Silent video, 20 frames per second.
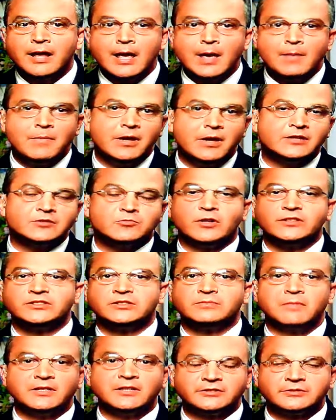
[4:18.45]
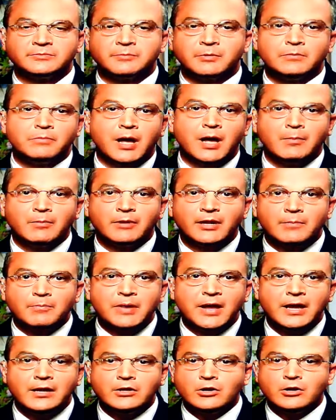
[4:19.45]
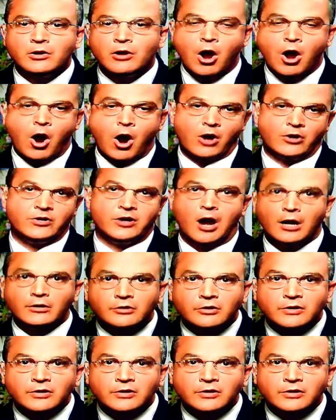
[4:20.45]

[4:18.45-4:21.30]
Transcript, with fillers: because what's admissible in public opinion are Dr.